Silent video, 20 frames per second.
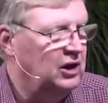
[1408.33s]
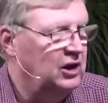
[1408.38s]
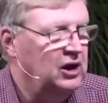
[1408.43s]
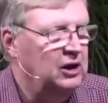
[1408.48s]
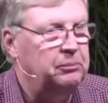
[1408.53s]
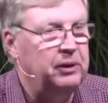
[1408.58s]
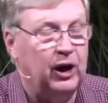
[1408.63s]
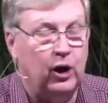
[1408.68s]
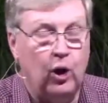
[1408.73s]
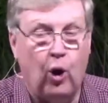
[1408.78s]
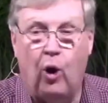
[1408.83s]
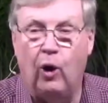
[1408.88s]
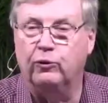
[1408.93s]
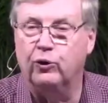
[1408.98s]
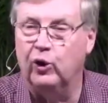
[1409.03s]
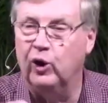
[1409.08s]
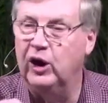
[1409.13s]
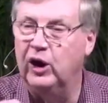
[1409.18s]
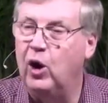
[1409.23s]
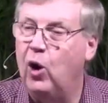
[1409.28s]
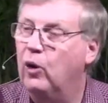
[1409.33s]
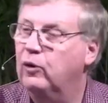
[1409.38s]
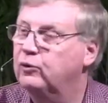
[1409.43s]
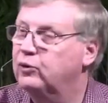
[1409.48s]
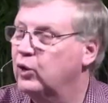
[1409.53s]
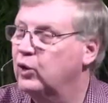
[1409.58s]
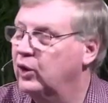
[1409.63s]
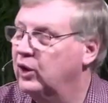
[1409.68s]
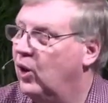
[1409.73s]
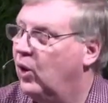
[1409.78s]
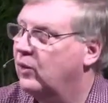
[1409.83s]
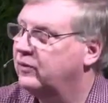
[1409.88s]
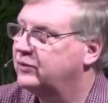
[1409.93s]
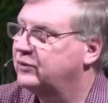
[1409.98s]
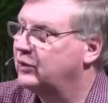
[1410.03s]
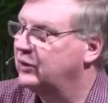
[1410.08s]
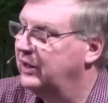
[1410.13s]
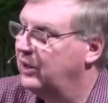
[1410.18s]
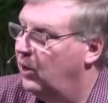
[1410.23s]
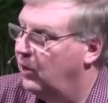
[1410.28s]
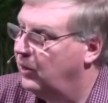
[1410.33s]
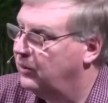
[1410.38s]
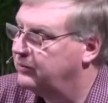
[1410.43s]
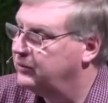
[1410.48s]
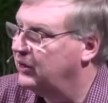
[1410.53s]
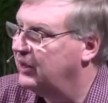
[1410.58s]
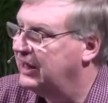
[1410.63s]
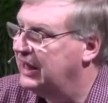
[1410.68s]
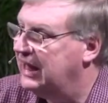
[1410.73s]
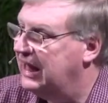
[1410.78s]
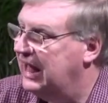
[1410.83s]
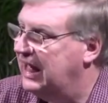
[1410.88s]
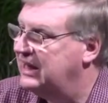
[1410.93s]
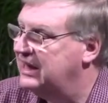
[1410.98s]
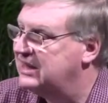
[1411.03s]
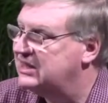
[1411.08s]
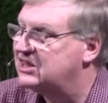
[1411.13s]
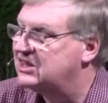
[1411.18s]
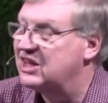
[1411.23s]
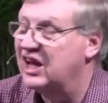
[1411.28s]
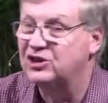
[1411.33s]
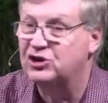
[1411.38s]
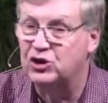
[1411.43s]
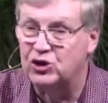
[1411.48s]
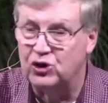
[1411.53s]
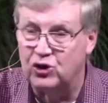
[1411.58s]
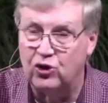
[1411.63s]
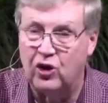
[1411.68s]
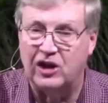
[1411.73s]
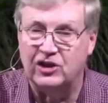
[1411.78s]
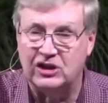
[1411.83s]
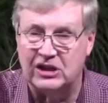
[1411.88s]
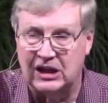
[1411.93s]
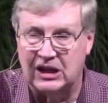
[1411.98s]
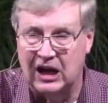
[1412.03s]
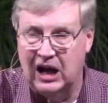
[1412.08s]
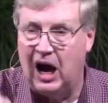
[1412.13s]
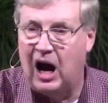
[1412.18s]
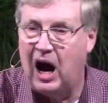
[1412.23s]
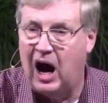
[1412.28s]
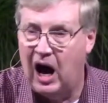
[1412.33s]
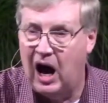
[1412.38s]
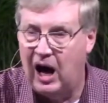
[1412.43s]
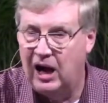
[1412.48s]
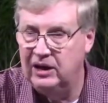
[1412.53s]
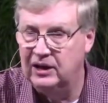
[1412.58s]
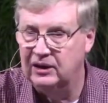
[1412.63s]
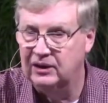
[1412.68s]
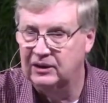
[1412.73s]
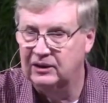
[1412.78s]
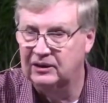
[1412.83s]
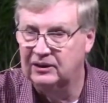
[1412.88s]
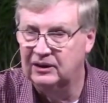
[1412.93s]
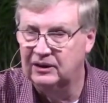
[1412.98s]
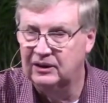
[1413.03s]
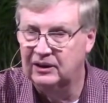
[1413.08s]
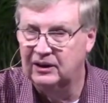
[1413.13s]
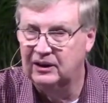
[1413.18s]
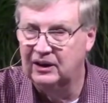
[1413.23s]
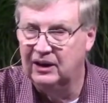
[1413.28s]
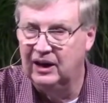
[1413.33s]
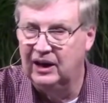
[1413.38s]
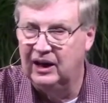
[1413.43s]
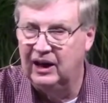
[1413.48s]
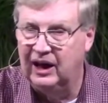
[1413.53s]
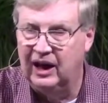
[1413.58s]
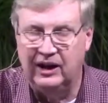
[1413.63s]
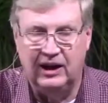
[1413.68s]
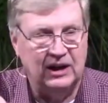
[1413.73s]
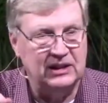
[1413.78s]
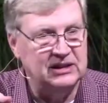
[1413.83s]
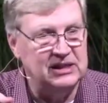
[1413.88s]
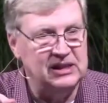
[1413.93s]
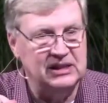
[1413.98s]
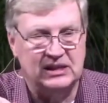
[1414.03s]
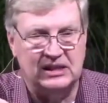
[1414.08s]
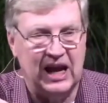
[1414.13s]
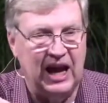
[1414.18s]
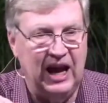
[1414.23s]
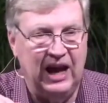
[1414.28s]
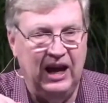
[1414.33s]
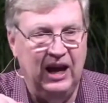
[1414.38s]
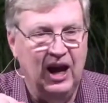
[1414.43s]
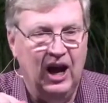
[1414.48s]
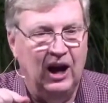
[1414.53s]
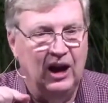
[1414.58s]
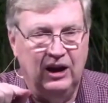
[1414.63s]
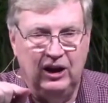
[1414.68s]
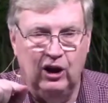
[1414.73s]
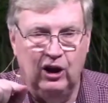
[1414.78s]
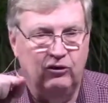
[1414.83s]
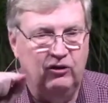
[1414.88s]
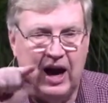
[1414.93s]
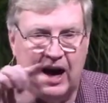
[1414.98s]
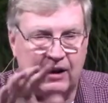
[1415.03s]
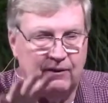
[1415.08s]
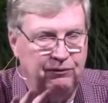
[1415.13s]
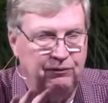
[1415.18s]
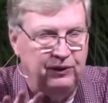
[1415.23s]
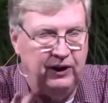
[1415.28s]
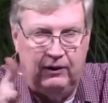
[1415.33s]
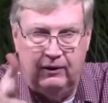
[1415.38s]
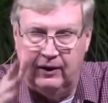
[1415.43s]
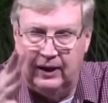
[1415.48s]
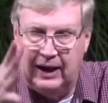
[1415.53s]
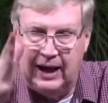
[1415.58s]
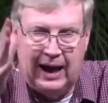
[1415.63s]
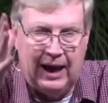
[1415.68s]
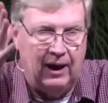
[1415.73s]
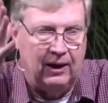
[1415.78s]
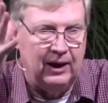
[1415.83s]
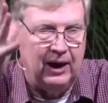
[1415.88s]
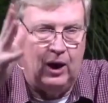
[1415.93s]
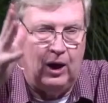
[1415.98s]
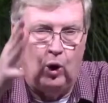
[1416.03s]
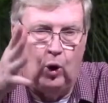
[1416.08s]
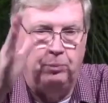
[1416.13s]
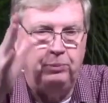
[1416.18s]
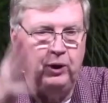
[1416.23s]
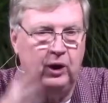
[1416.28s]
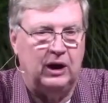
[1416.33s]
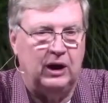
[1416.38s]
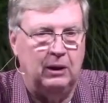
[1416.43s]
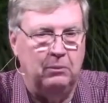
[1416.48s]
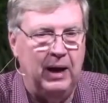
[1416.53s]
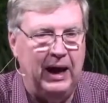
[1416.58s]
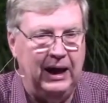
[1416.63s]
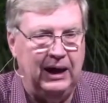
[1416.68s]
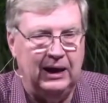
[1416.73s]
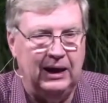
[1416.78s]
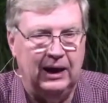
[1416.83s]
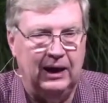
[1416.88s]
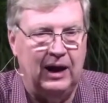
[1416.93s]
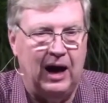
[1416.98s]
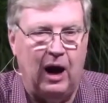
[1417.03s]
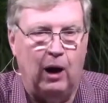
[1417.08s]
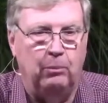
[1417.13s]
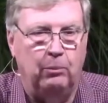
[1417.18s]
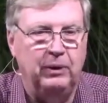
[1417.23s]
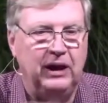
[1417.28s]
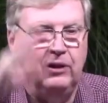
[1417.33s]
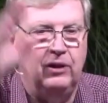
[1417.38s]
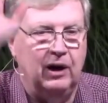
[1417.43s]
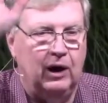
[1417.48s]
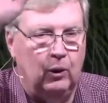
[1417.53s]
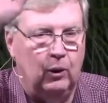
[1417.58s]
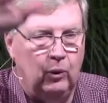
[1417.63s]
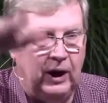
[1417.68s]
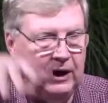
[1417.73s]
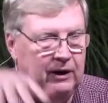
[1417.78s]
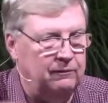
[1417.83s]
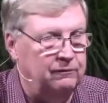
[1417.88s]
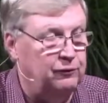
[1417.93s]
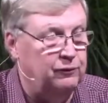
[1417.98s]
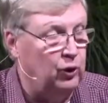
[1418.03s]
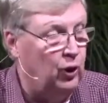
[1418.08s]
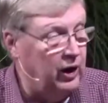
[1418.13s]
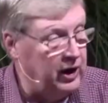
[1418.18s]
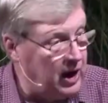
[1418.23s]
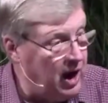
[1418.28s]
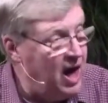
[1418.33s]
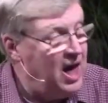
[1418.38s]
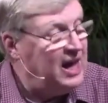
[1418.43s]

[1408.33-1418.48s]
But over and over and over and over again, it says, trust God. It doesn't say, you've got to figure it out. I hope you can make it. I'll be there waiting for you.